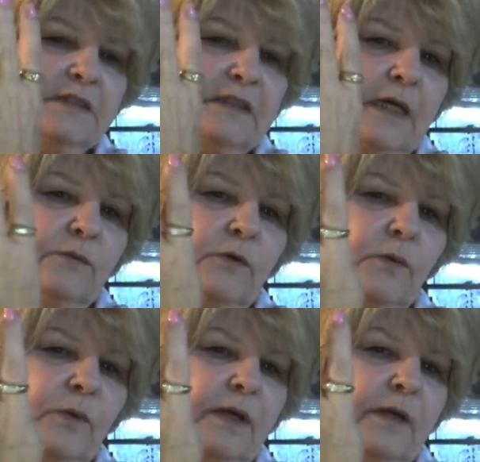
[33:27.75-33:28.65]
that I
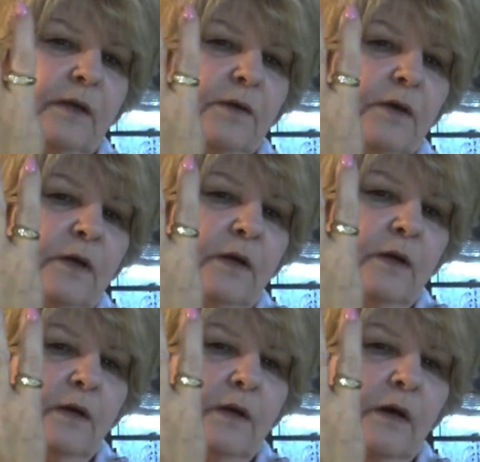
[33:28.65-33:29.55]
will wear
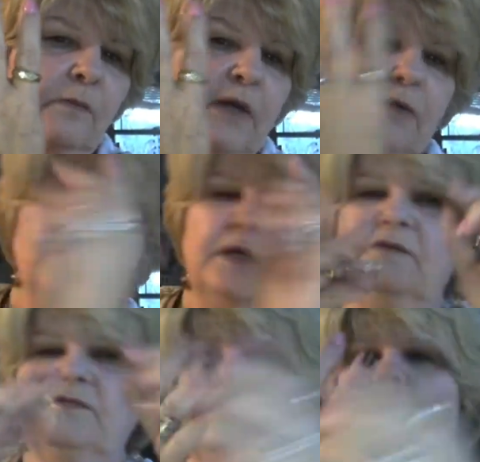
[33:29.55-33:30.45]
on my ring
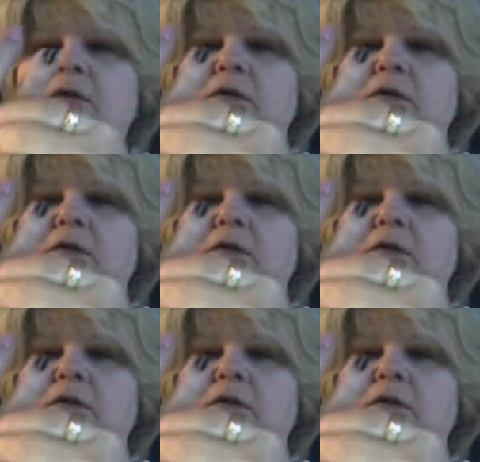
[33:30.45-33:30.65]
finger.